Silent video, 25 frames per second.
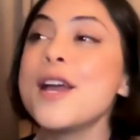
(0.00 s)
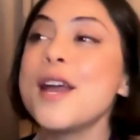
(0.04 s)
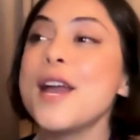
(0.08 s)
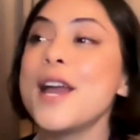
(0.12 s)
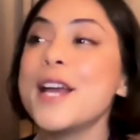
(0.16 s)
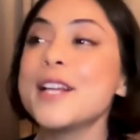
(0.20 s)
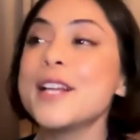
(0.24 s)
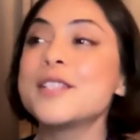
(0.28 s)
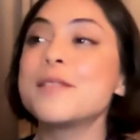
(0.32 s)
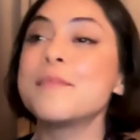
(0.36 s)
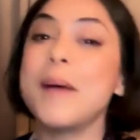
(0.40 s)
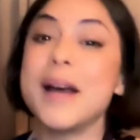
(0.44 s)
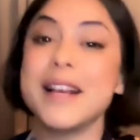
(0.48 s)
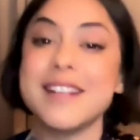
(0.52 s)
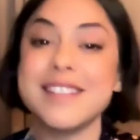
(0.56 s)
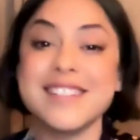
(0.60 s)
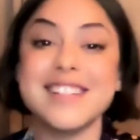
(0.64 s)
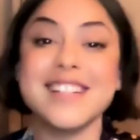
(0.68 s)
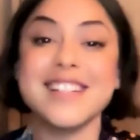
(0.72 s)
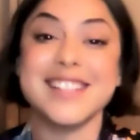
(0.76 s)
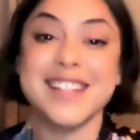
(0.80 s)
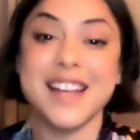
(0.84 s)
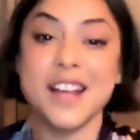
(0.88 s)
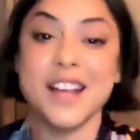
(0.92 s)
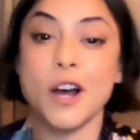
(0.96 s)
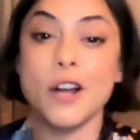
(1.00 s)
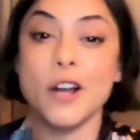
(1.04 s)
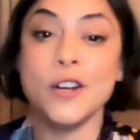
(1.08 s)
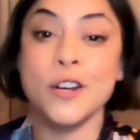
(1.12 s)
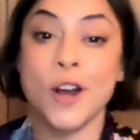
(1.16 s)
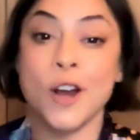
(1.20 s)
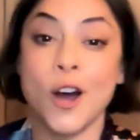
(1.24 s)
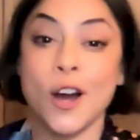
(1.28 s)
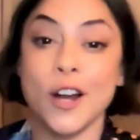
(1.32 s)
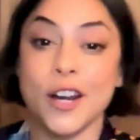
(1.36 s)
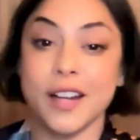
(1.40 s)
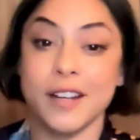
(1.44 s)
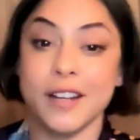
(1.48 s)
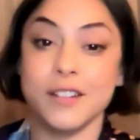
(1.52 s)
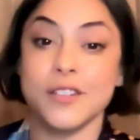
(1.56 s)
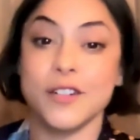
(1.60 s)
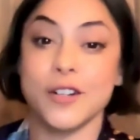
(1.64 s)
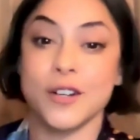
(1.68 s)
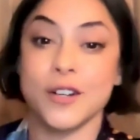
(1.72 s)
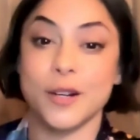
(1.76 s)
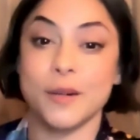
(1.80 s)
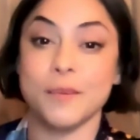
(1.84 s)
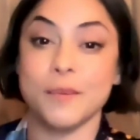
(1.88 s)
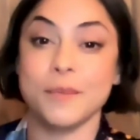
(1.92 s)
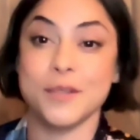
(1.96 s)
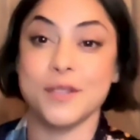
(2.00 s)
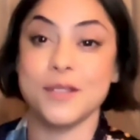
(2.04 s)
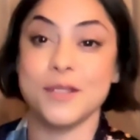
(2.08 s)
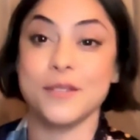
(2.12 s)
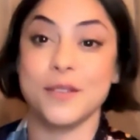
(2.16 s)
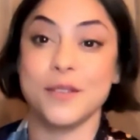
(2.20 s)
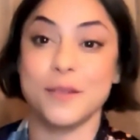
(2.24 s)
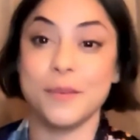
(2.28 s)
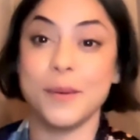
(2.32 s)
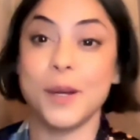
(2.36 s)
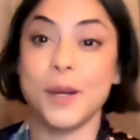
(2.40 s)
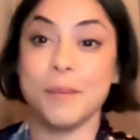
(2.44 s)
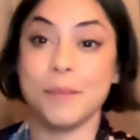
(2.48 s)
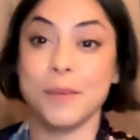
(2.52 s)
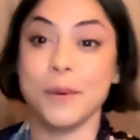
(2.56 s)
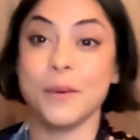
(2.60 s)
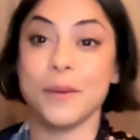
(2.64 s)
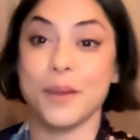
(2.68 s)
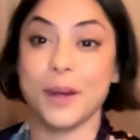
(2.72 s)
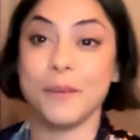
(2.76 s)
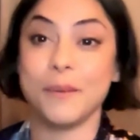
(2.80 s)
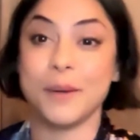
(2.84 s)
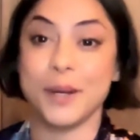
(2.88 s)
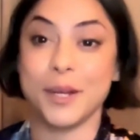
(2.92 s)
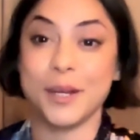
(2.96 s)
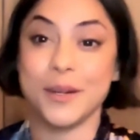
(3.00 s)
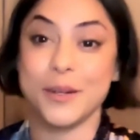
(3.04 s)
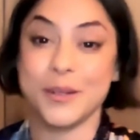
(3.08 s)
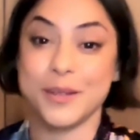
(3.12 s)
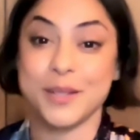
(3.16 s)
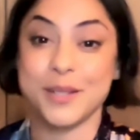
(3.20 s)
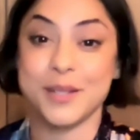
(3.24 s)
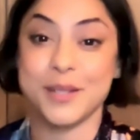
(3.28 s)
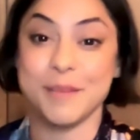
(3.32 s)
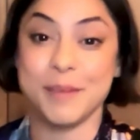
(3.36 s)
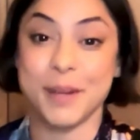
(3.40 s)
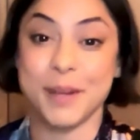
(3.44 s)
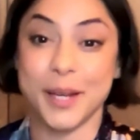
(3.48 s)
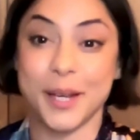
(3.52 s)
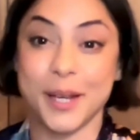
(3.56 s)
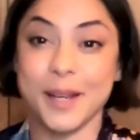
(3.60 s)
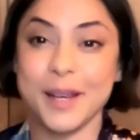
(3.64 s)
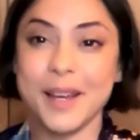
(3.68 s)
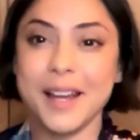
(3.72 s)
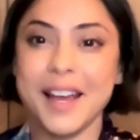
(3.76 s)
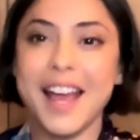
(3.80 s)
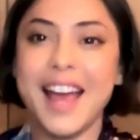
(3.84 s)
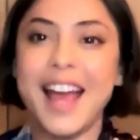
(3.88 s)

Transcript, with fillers: it's best to stay on nodding terms of the people that we used to be.